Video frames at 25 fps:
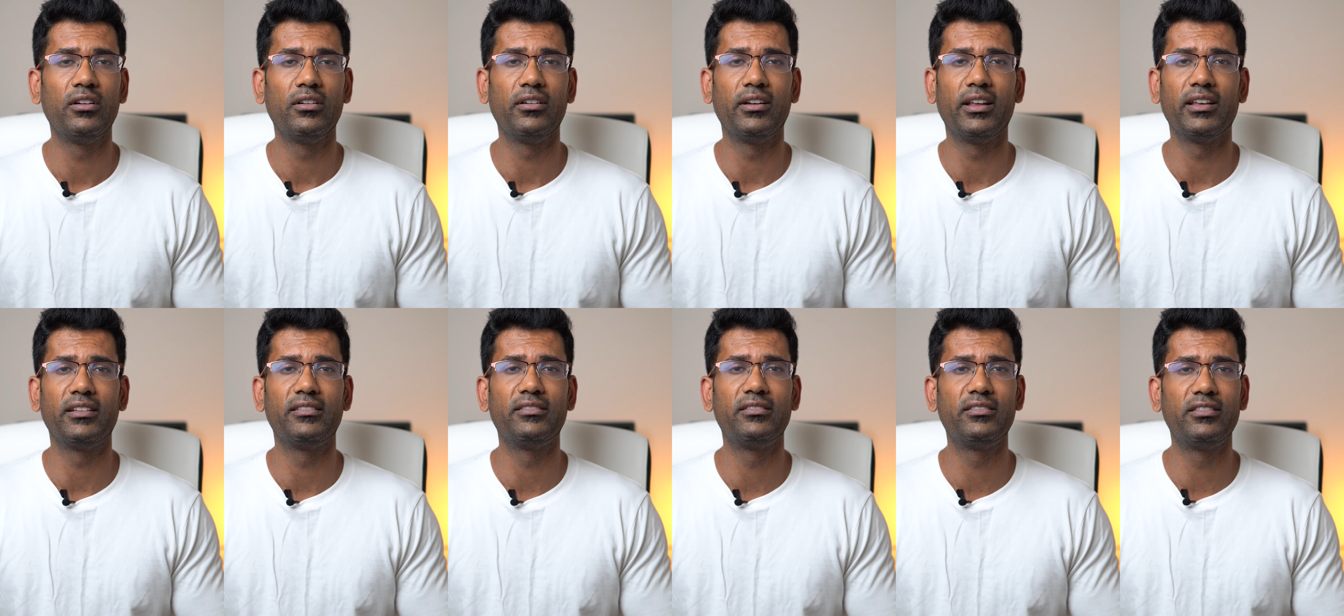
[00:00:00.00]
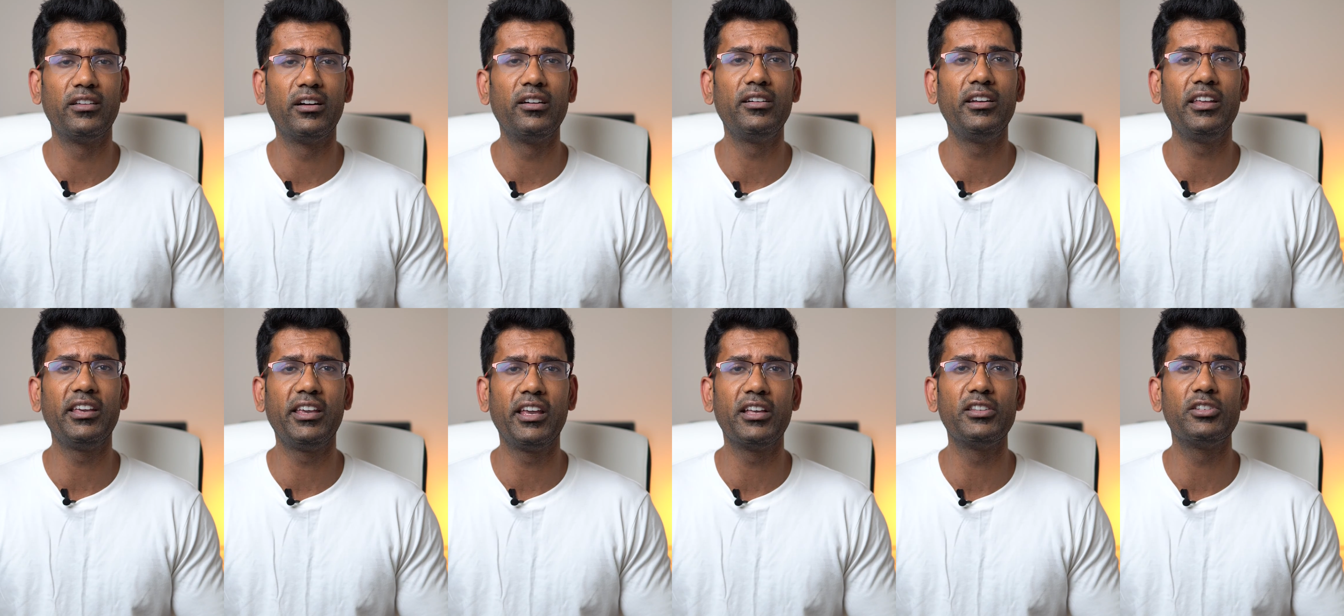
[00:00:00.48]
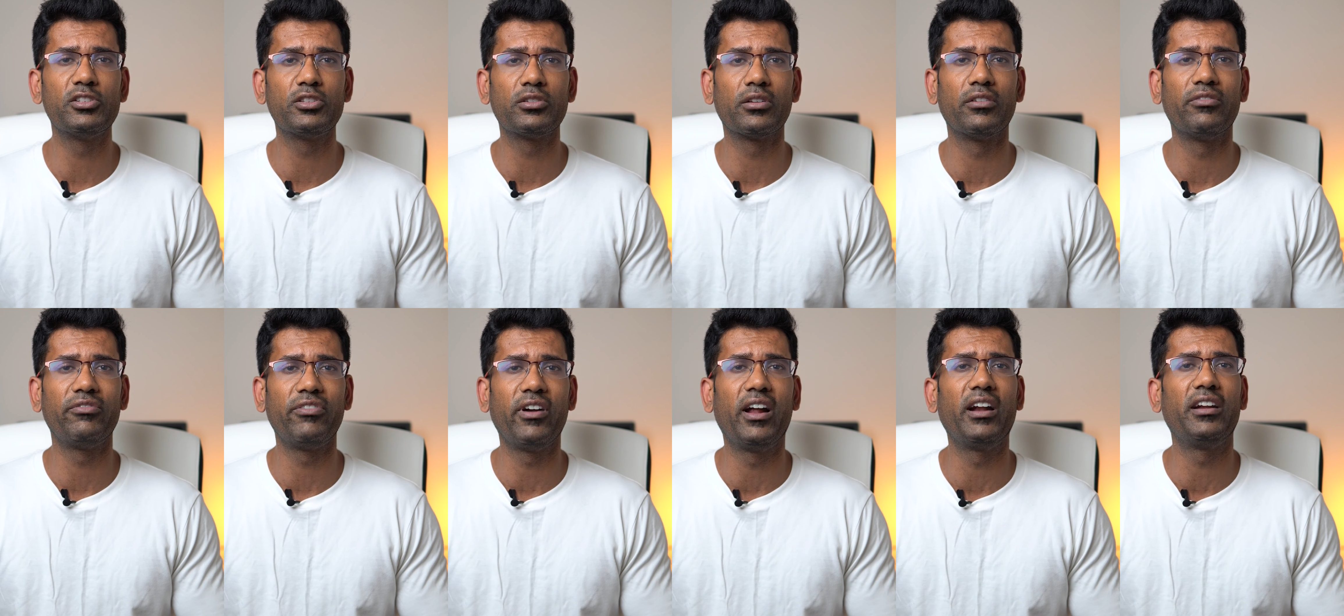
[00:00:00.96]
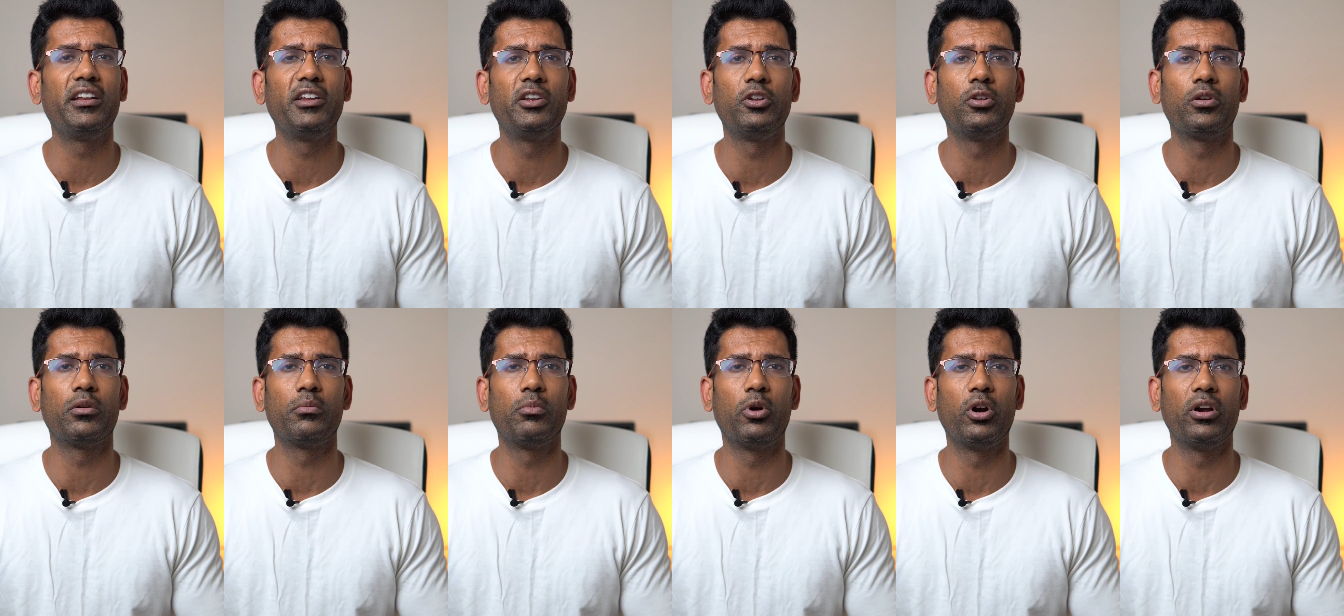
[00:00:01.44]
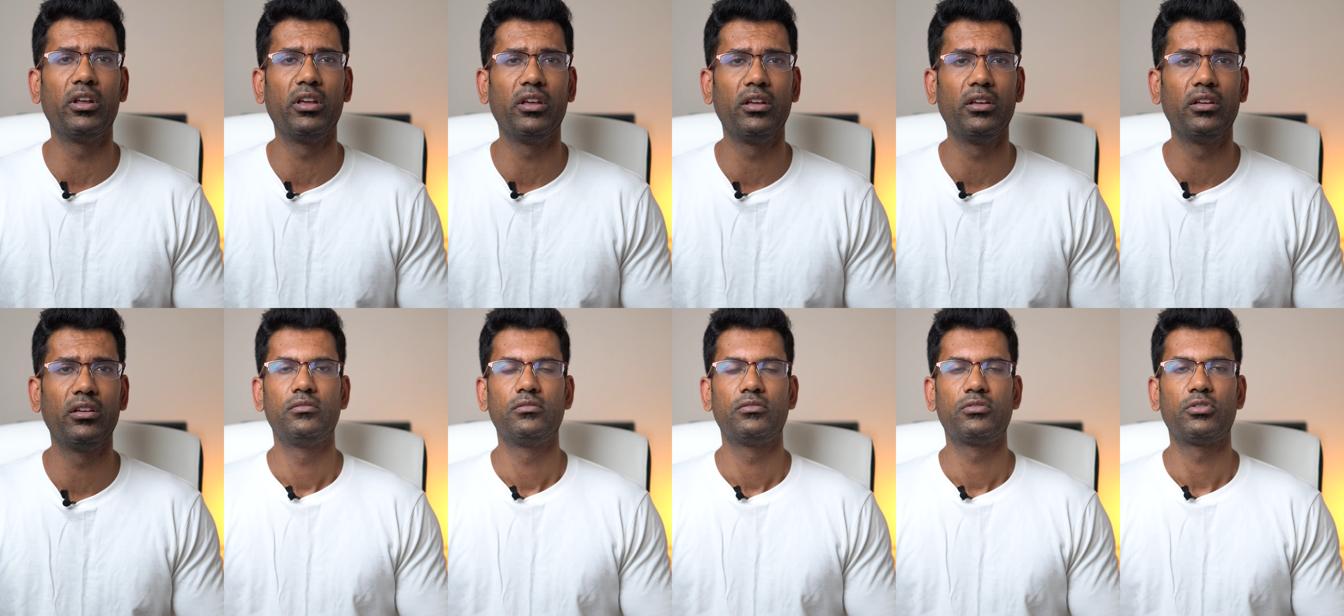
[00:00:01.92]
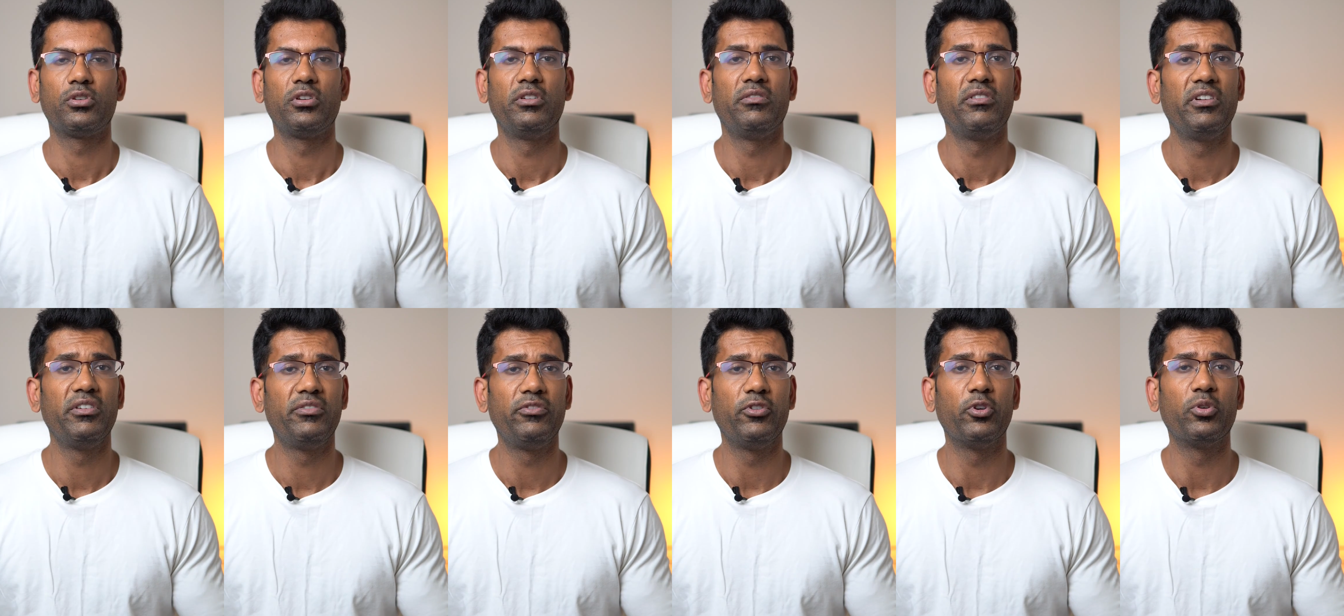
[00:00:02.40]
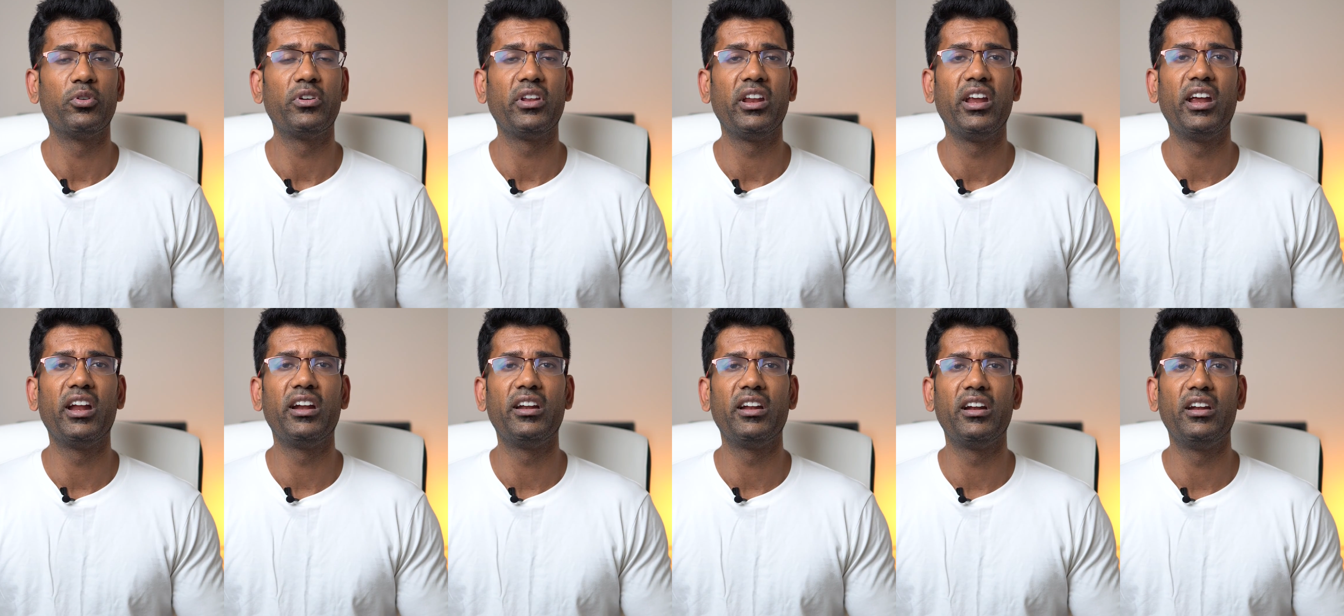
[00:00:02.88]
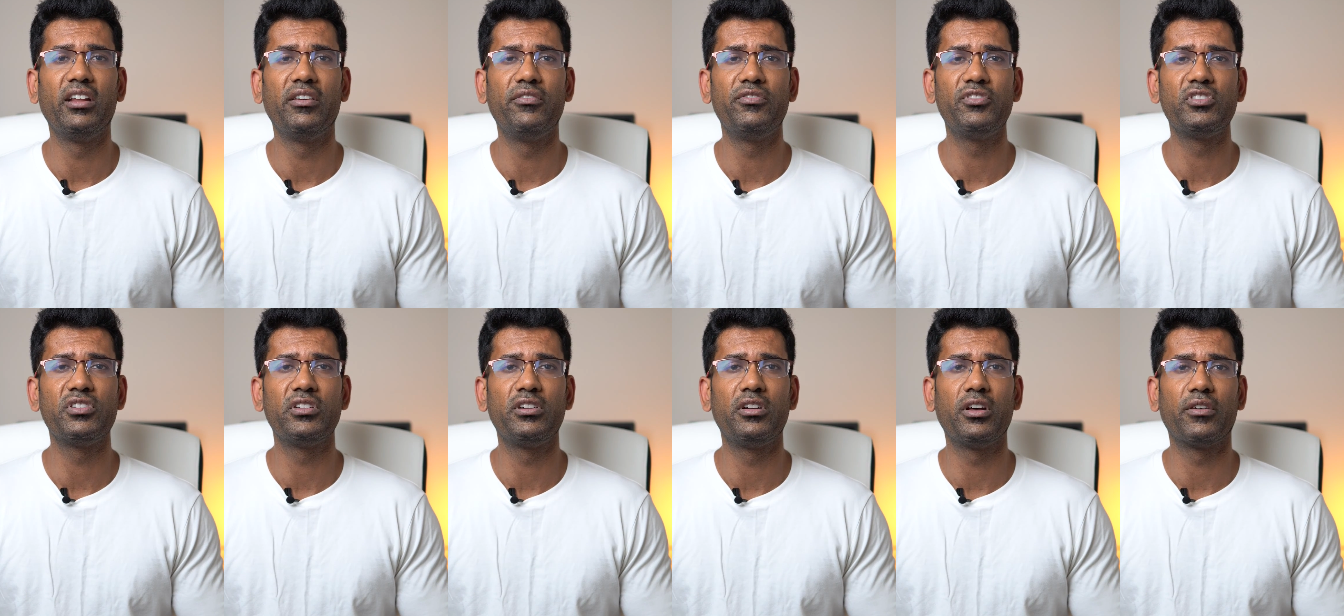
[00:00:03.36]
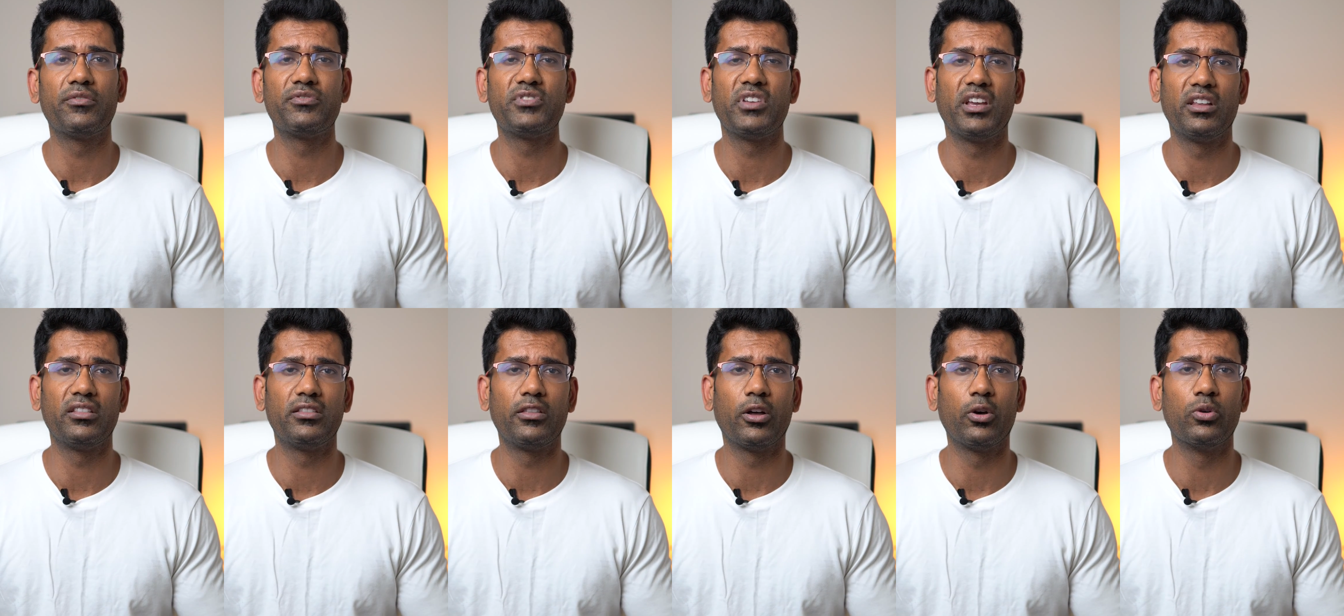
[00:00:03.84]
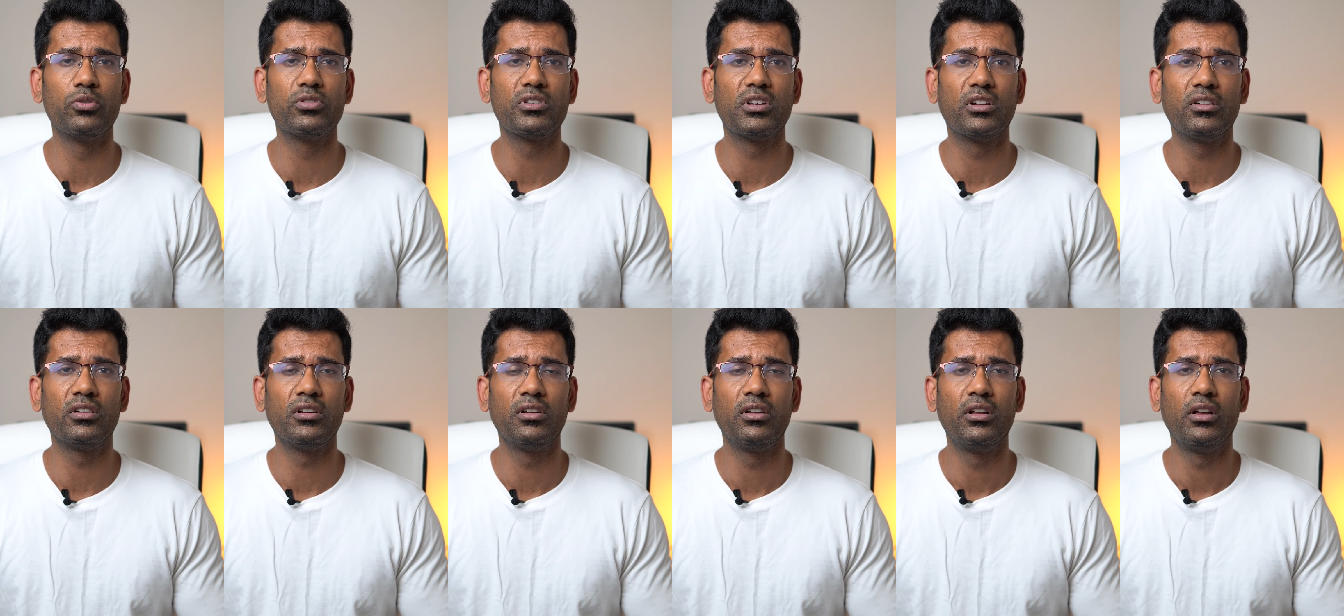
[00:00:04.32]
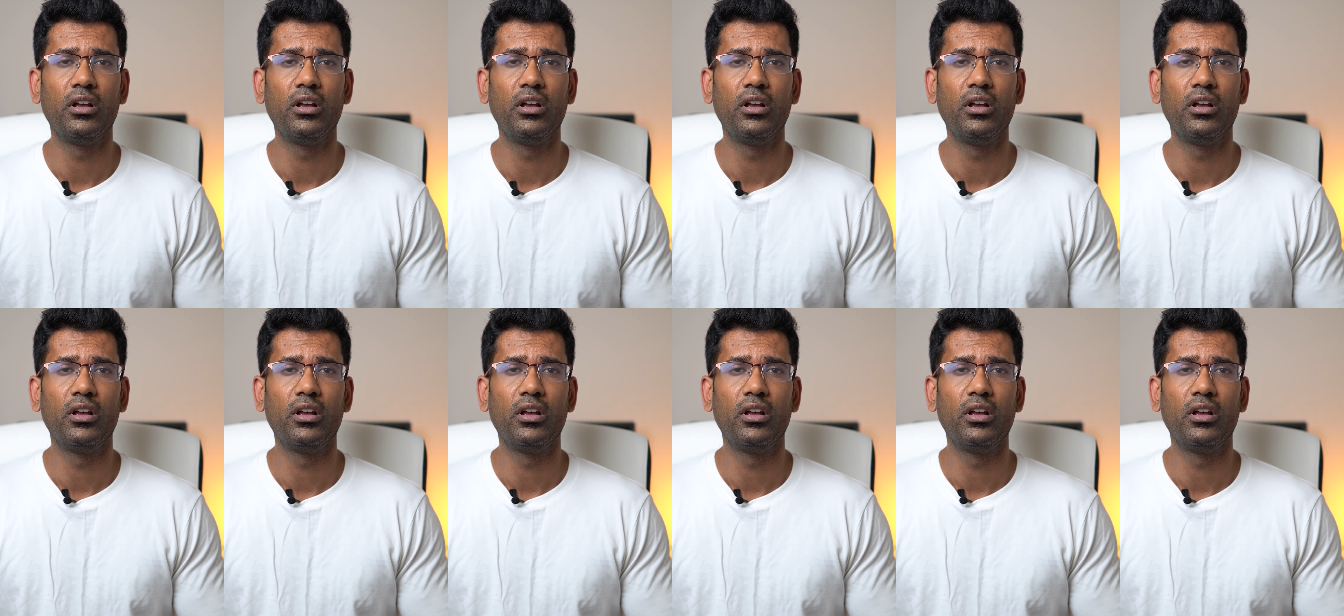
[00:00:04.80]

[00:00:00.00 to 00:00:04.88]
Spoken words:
like 30 kgs of fat in your body. So even if you create a deficit of say 1000